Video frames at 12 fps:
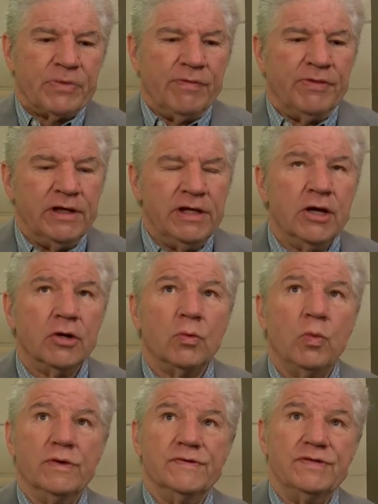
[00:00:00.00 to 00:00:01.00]
The year
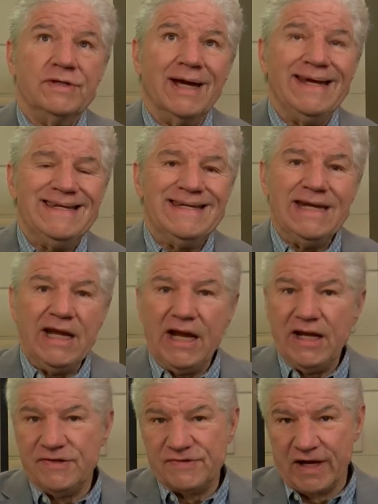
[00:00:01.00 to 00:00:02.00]
was
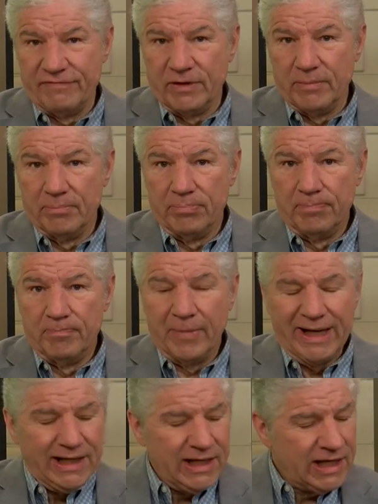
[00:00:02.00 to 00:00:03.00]
1987.
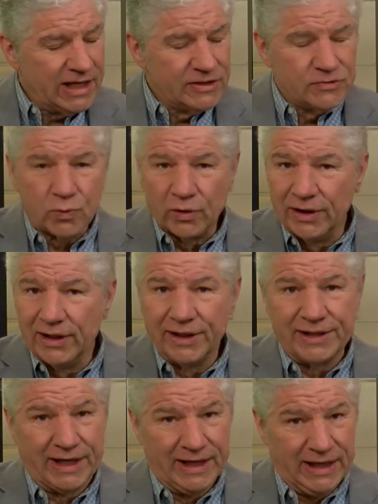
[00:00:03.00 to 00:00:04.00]
My kids were little
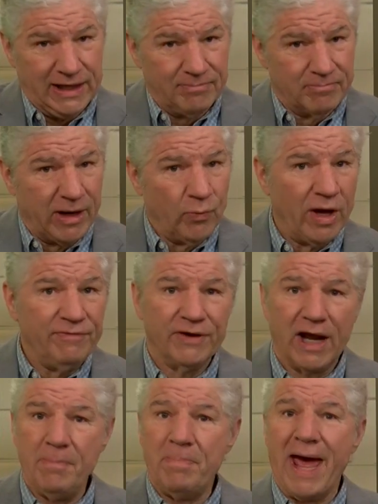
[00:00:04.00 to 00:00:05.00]
tiny. My wife
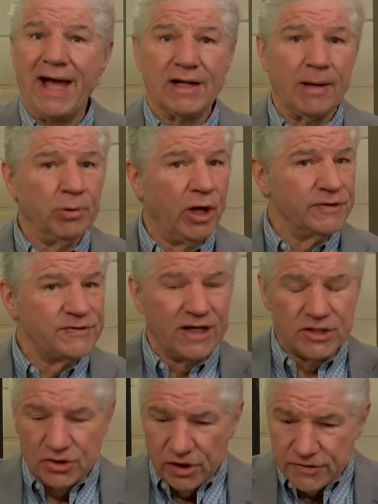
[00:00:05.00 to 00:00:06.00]
and I packed up Los
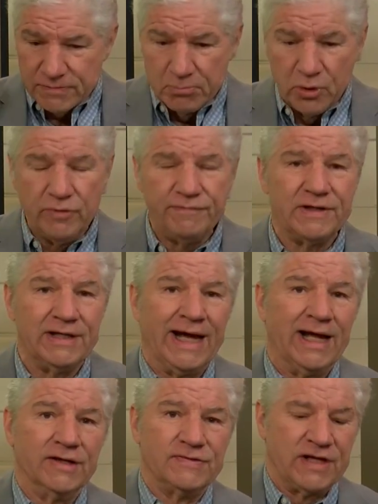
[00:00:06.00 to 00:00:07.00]
Angeles, moved to
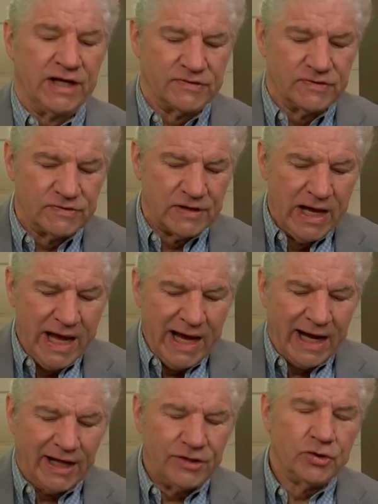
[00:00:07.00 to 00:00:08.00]
Dallas, Texas,
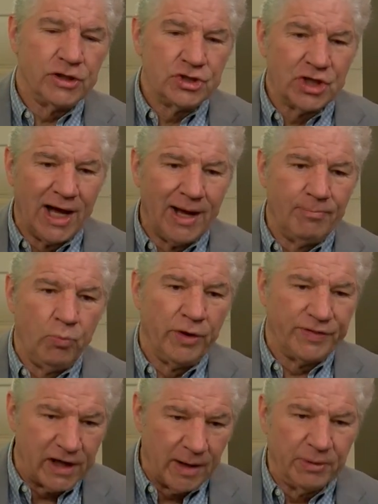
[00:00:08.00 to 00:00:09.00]
and I took a job
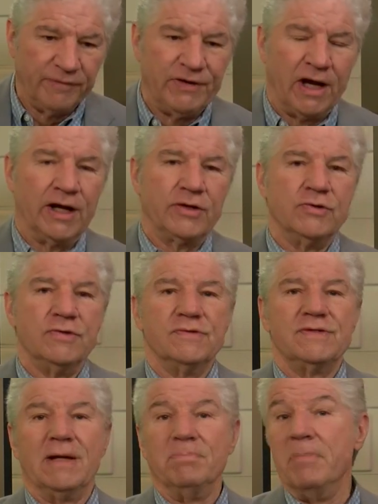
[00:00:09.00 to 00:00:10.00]
with a couple of
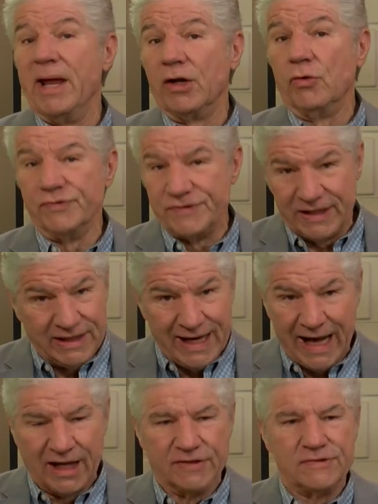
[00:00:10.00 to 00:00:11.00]
doctors at Medical City
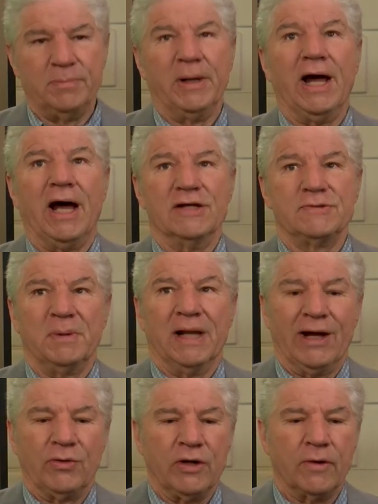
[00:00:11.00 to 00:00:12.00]
Dallas, a big hospital
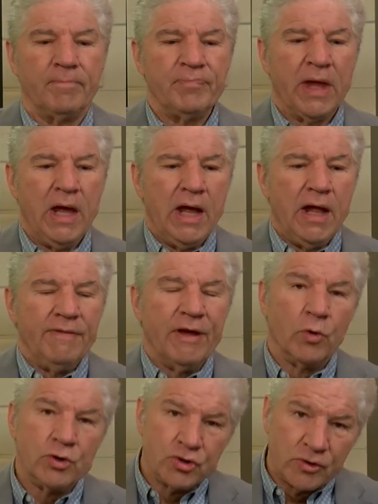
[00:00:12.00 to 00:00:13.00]
out here. They
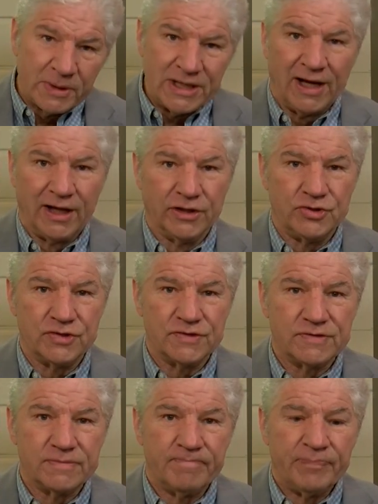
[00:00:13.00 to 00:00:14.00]
were
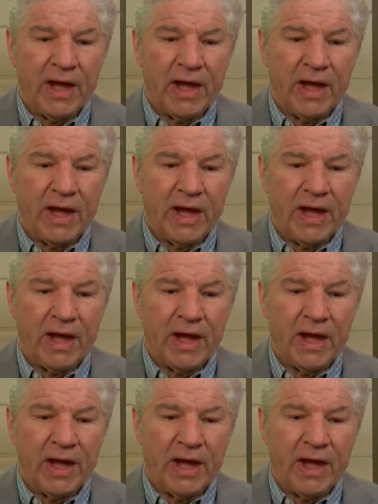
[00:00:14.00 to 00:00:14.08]
dermatologists.